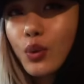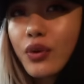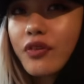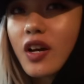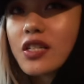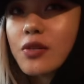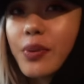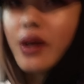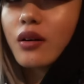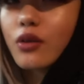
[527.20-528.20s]
We've got
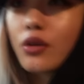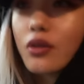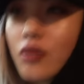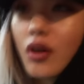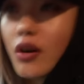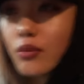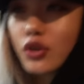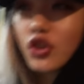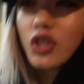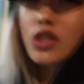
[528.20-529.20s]
Pankora,
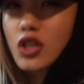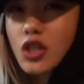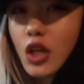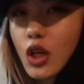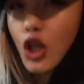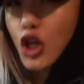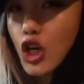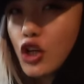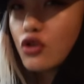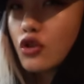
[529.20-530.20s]
which is
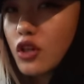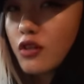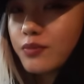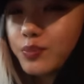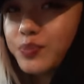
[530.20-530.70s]
Indian,